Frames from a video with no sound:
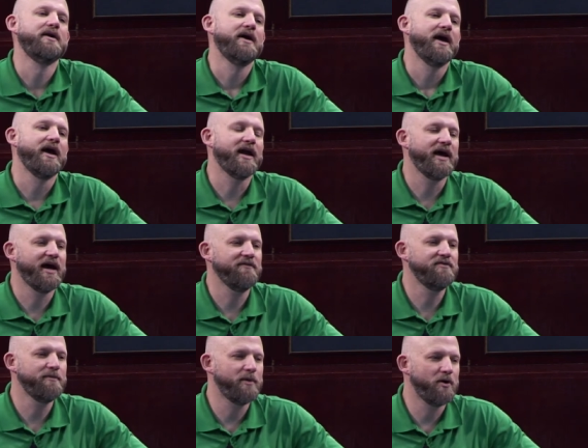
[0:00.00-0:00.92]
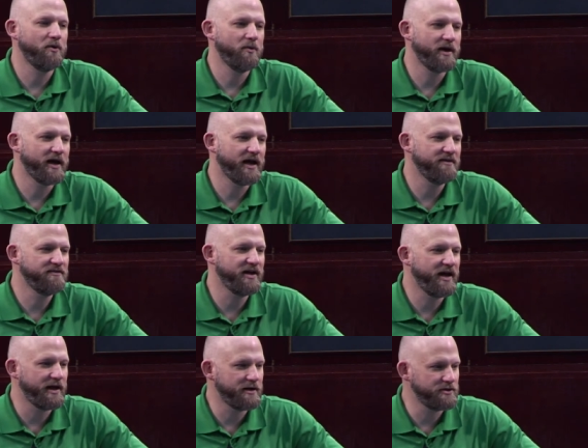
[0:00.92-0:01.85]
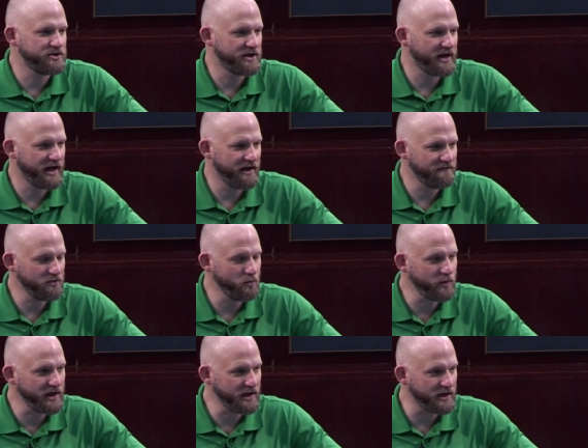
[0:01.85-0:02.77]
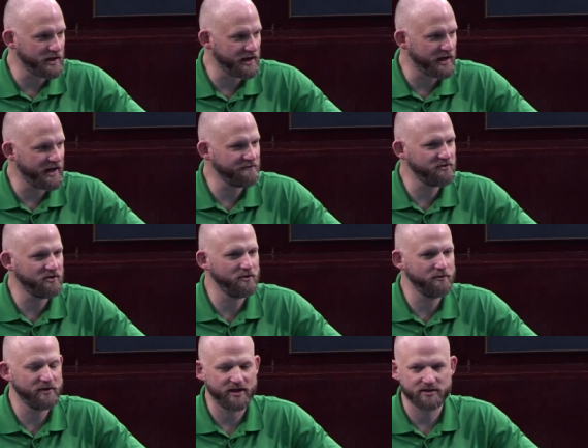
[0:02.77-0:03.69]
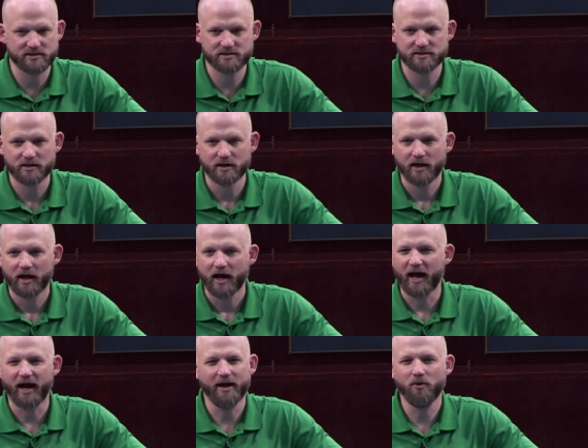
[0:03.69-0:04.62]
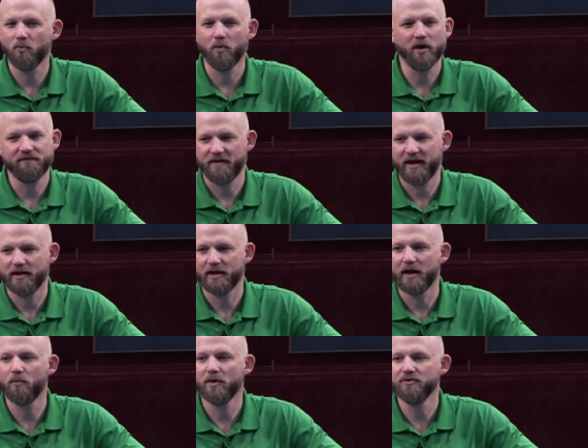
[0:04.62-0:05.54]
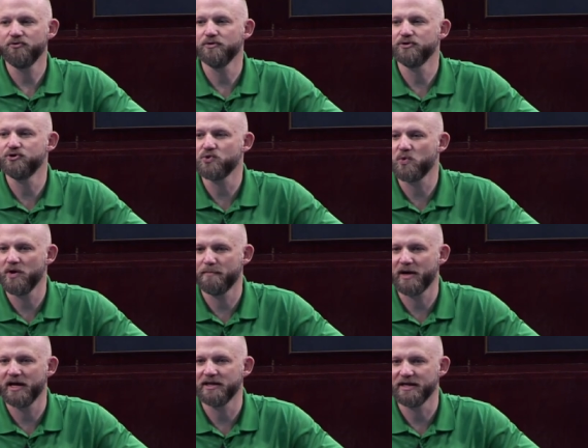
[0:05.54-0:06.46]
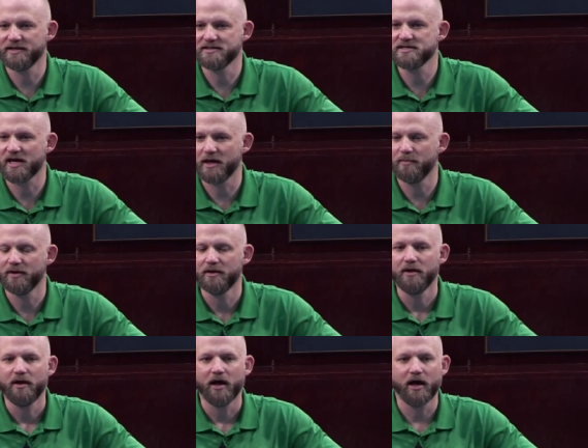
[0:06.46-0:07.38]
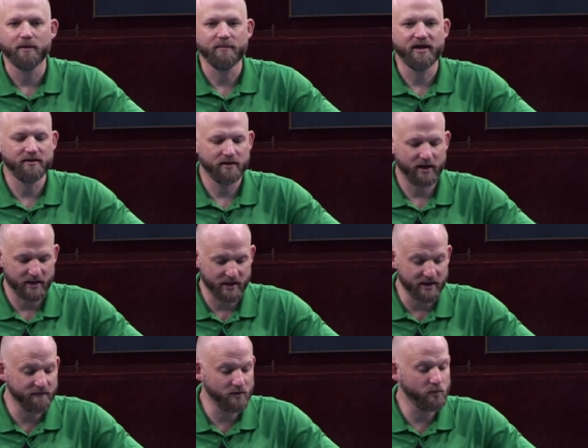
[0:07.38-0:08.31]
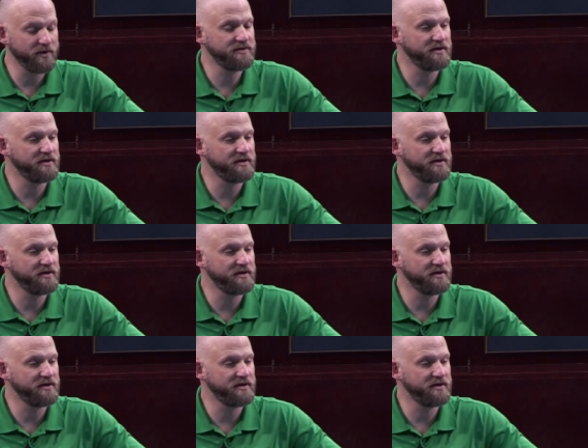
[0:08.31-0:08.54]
and I have to mow and I have to edge and I have to weed and I have to do this. I don't want that. I want to enjoy my landscape. Um, and, and even with